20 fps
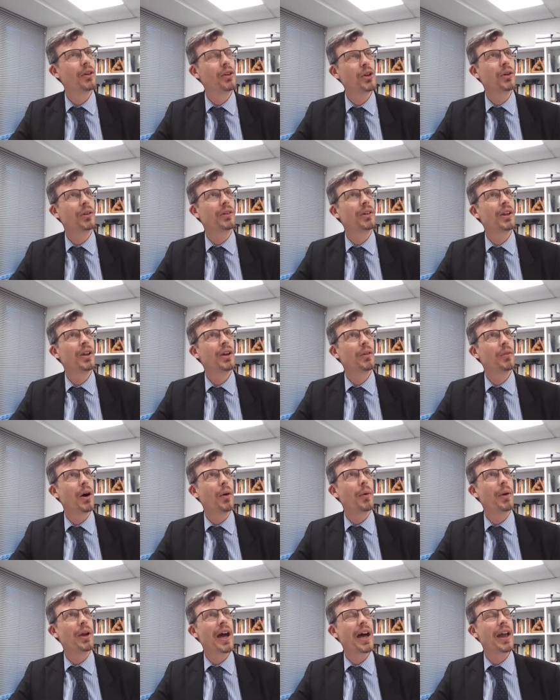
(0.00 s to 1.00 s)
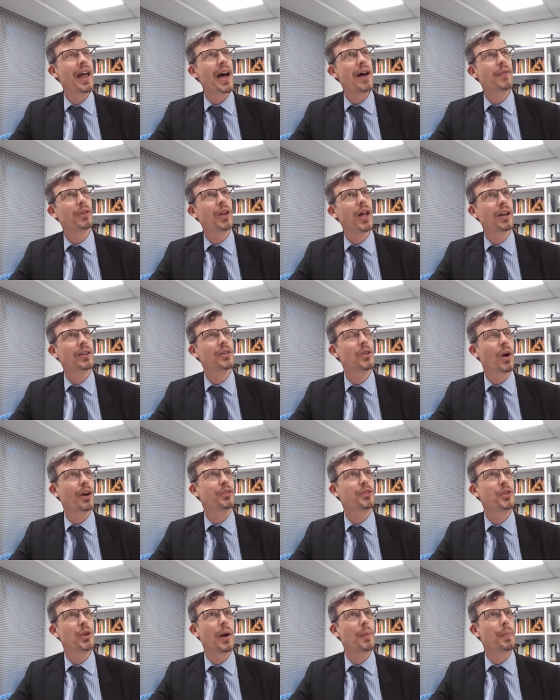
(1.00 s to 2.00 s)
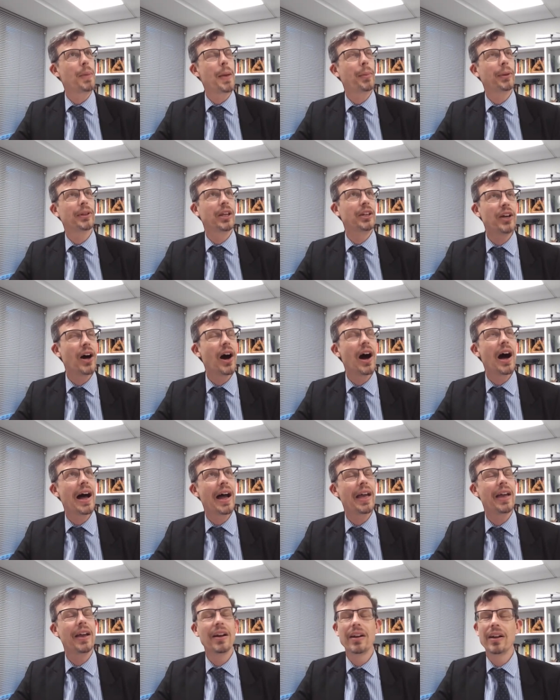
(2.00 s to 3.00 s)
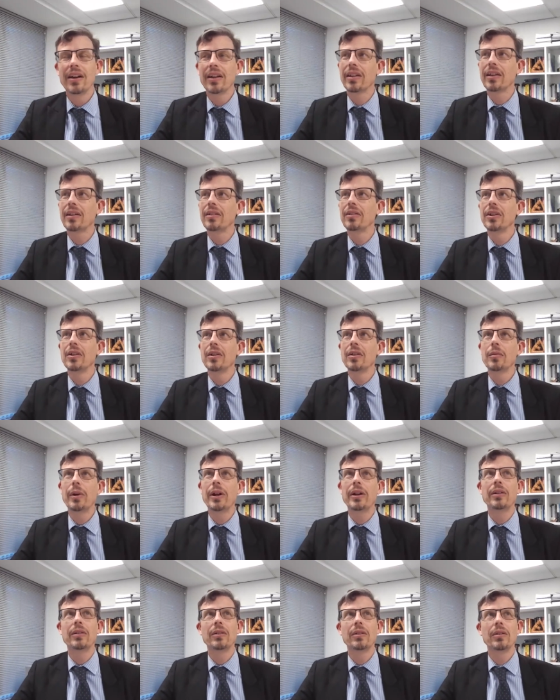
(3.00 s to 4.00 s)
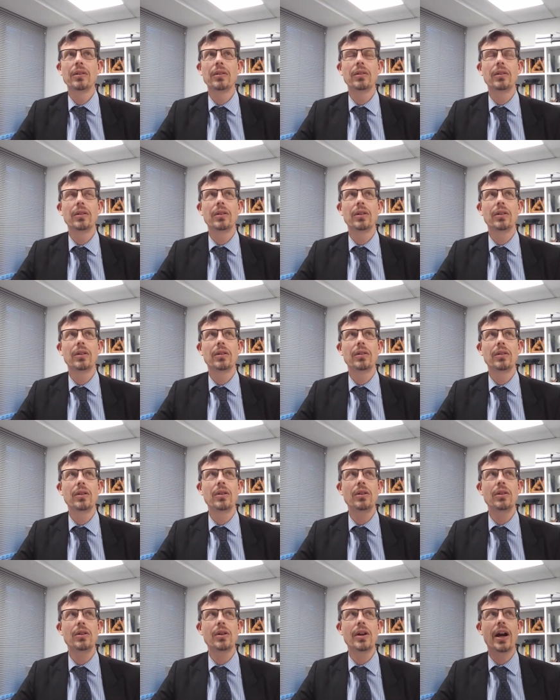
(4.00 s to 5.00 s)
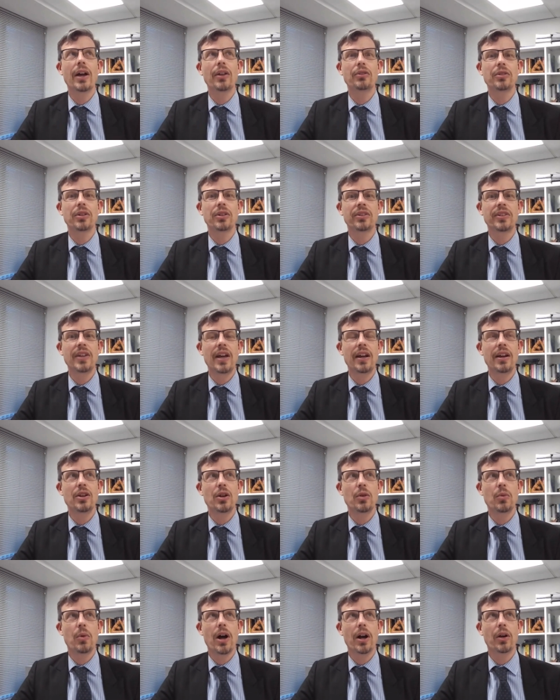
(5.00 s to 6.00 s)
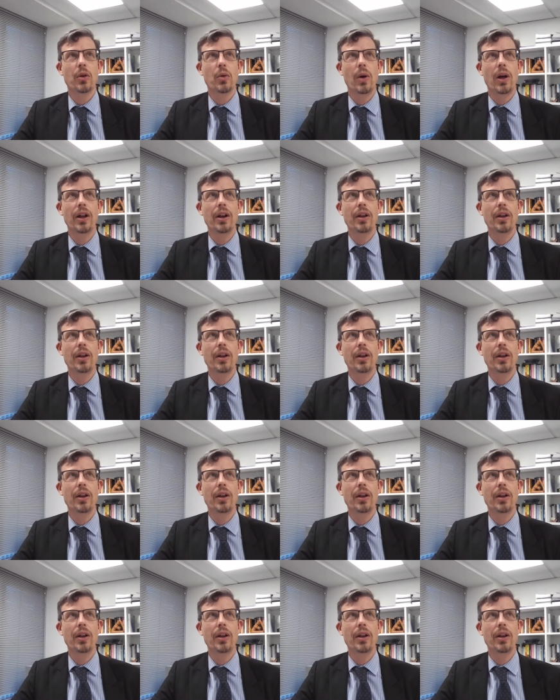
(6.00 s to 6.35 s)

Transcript: well, we had Havelock North. Do you want people to die? Like, but you guys just set a new water